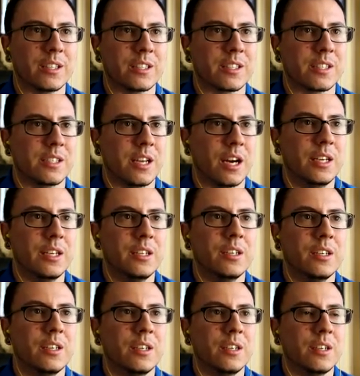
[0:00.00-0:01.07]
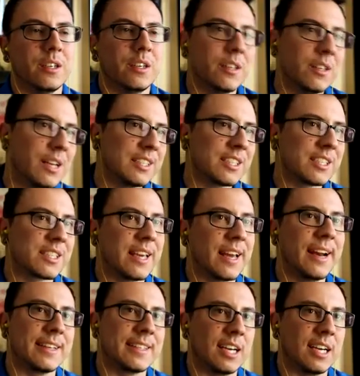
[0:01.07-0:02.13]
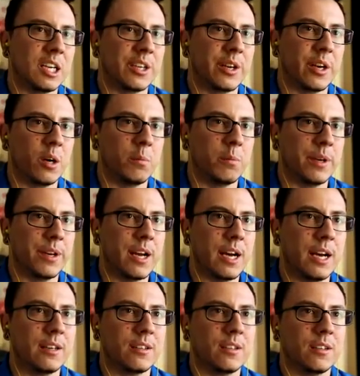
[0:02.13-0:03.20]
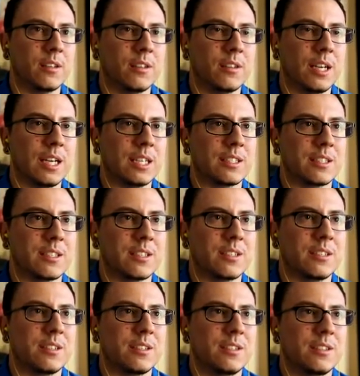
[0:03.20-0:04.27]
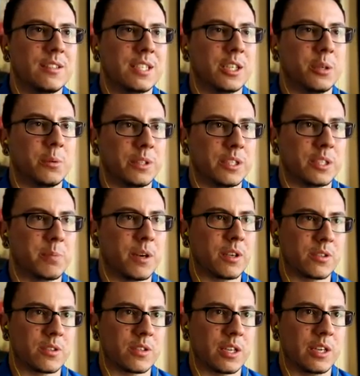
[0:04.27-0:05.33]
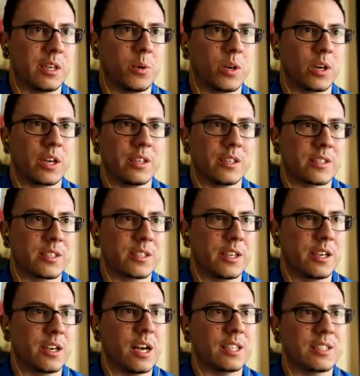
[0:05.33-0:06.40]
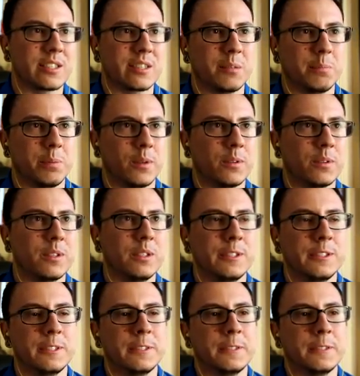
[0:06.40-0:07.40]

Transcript: this done. Not just get it done, you know, but not not deal with these puzzles anymore, because they're not simple.